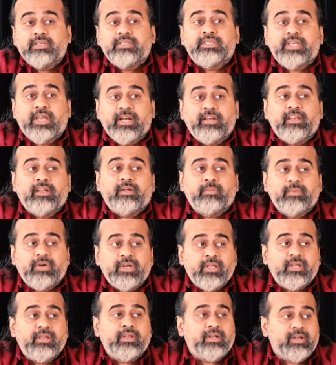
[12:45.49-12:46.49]
genetic
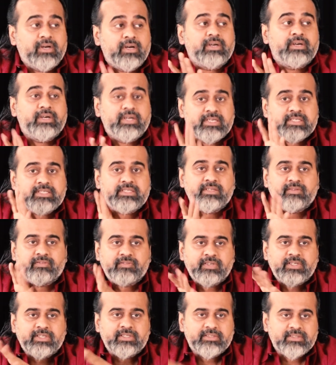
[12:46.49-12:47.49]
material does
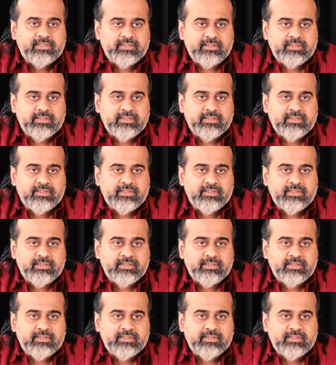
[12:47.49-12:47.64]
differ.